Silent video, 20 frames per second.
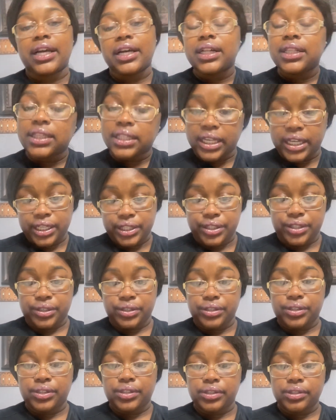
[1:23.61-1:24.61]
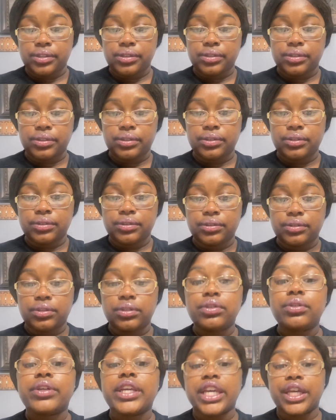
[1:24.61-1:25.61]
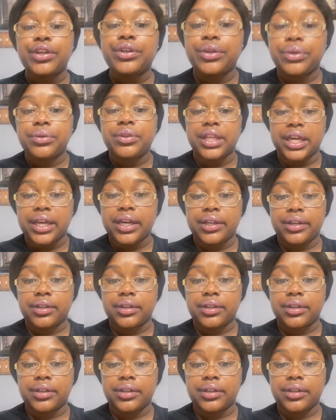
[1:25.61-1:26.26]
collectors. You can do that.